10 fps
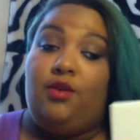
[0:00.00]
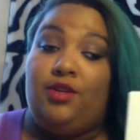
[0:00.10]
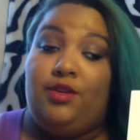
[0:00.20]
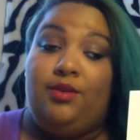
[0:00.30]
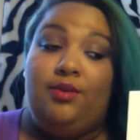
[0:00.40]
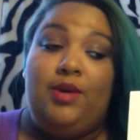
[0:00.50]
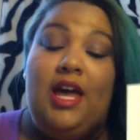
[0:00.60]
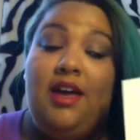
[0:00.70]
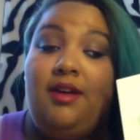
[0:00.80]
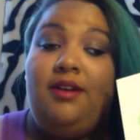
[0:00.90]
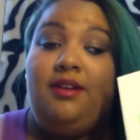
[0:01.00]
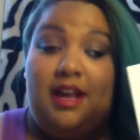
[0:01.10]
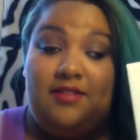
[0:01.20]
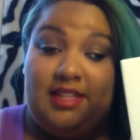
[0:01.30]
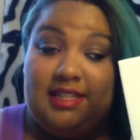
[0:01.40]
you
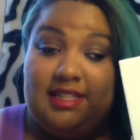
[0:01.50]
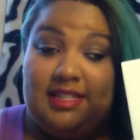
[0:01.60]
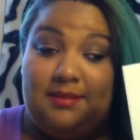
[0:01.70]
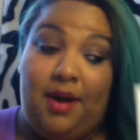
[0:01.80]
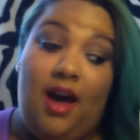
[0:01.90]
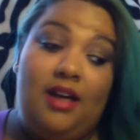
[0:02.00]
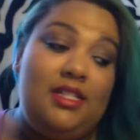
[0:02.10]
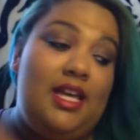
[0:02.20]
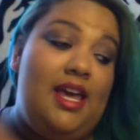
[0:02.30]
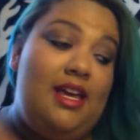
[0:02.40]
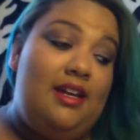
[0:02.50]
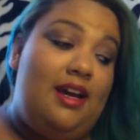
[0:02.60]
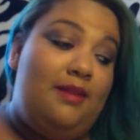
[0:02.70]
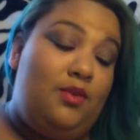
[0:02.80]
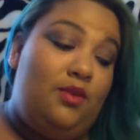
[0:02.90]
everything that's in the box and I
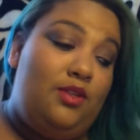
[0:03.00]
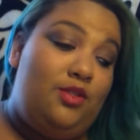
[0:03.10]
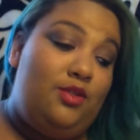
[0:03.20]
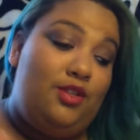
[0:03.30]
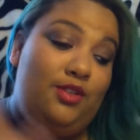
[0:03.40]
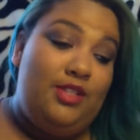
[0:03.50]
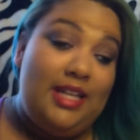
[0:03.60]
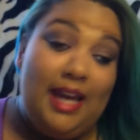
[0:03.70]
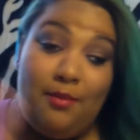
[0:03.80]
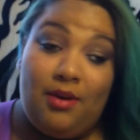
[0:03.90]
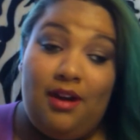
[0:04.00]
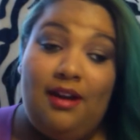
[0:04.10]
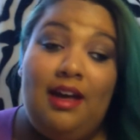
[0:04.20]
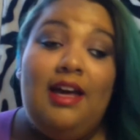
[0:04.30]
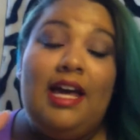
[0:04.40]
am going to show you the camera
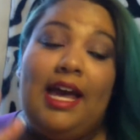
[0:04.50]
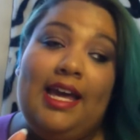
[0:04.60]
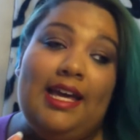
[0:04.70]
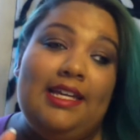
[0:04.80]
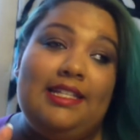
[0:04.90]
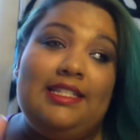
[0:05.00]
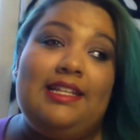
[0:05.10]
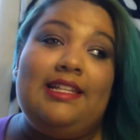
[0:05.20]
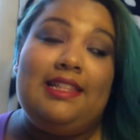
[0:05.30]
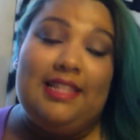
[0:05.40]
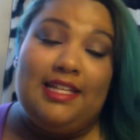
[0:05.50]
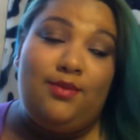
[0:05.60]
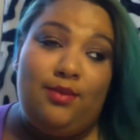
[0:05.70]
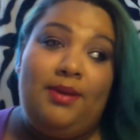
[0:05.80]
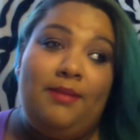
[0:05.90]
and this
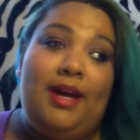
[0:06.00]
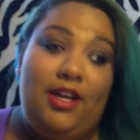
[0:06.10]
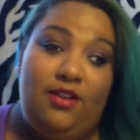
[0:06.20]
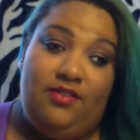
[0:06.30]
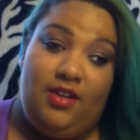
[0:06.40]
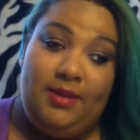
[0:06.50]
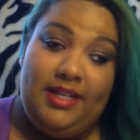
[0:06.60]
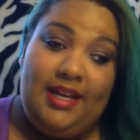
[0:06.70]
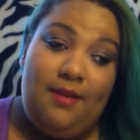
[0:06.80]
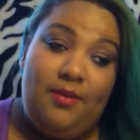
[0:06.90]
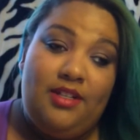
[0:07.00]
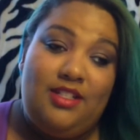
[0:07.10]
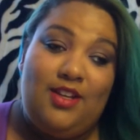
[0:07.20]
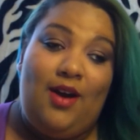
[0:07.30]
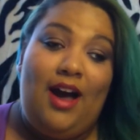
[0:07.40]
will be my new filming camera.
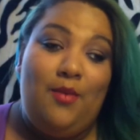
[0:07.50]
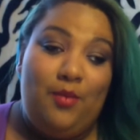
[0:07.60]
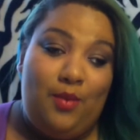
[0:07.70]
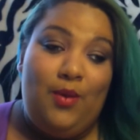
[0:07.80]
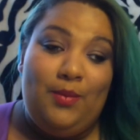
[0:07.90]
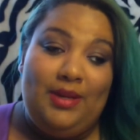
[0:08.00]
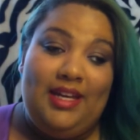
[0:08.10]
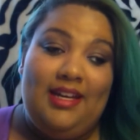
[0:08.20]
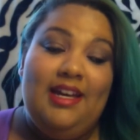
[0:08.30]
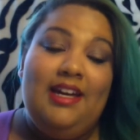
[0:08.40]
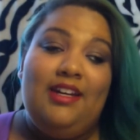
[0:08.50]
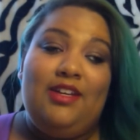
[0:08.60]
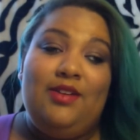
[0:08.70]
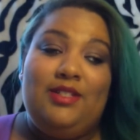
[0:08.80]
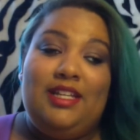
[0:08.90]
So I won't be
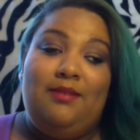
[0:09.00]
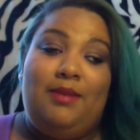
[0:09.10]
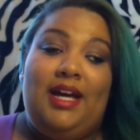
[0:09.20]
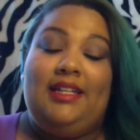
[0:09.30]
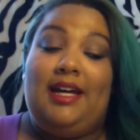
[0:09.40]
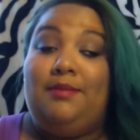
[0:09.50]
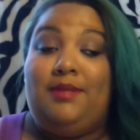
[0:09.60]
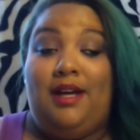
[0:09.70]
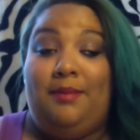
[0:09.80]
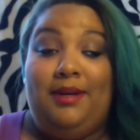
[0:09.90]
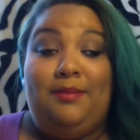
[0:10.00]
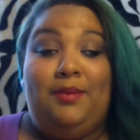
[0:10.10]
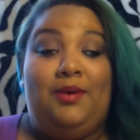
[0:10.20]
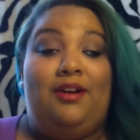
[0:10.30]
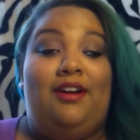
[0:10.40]
using my laptop
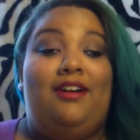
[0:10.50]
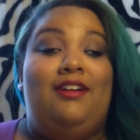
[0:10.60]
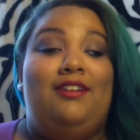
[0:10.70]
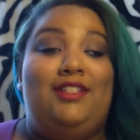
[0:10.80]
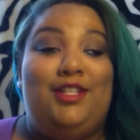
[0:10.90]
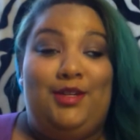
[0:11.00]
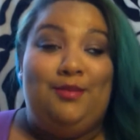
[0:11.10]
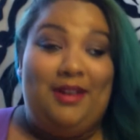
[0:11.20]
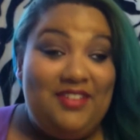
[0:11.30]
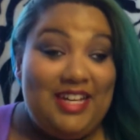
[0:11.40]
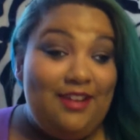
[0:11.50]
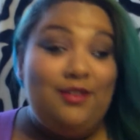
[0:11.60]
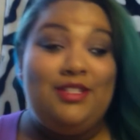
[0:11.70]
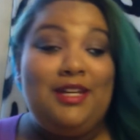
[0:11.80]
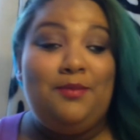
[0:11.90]
anymore to do my
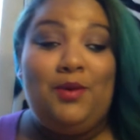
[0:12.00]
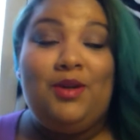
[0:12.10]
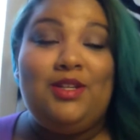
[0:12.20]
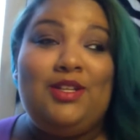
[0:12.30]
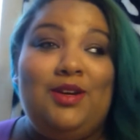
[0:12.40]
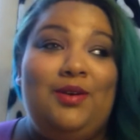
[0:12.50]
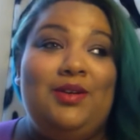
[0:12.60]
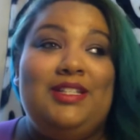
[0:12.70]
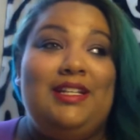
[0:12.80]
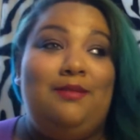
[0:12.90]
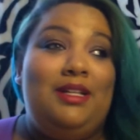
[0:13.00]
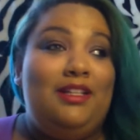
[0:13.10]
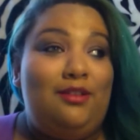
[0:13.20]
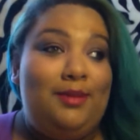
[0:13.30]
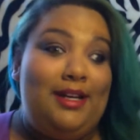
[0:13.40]
videos anymore. So it's going to be a
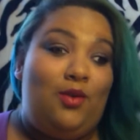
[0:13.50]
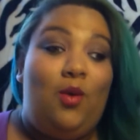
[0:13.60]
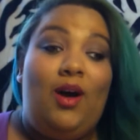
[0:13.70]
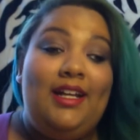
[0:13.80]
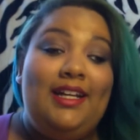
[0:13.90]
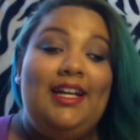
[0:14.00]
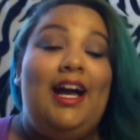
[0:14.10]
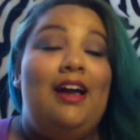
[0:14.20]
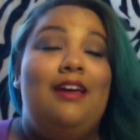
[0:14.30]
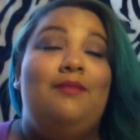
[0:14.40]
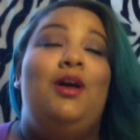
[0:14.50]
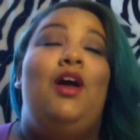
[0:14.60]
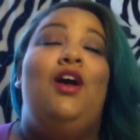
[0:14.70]
little better quality. I am